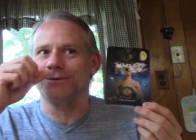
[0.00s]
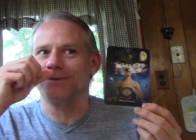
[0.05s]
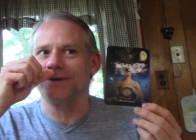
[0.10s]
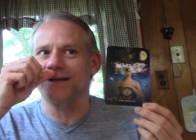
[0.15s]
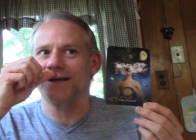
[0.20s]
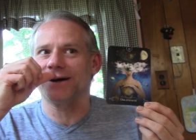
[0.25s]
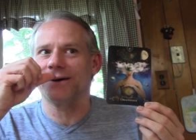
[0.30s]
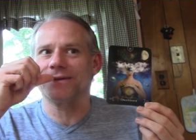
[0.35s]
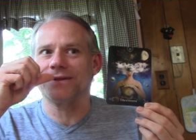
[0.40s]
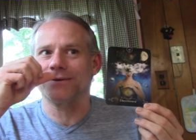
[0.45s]
We
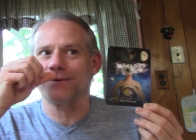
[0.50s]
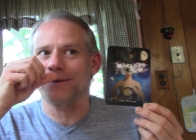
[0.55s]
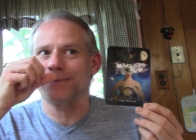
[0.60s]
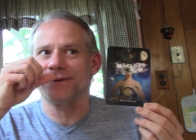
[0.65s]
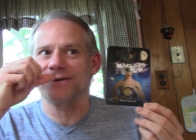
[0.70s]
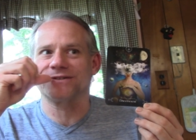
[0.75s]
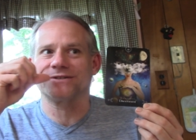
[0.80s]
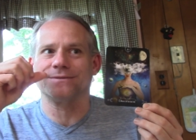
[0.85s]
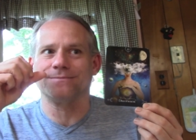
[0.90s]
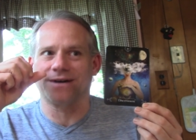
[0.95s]
know that we
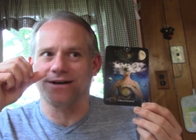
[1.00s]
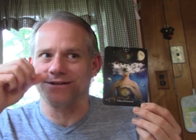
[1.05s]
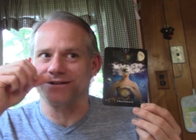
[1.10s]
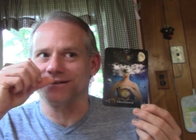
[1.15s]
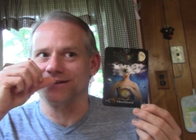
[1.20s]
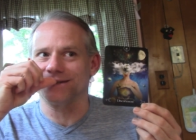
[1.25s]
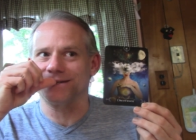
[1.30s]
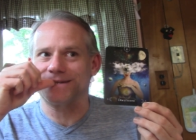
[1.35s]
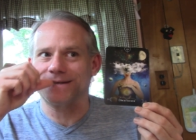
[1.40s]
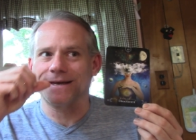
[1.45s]
push the
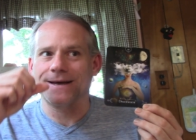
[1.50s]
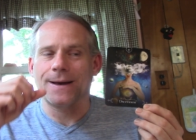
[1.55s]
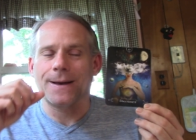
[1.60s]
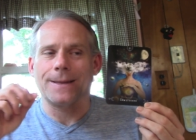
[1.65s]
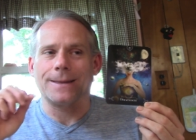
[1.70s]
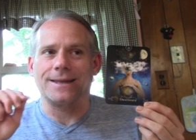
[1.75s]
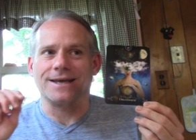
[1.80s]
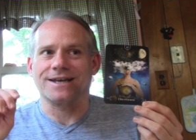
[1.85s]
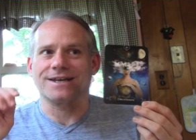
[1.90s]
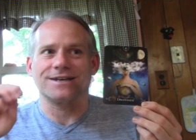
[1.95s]
buttons.
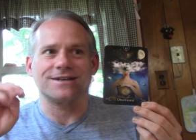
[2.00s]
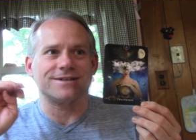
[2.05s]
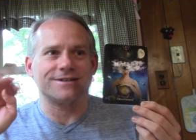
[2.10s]
Like,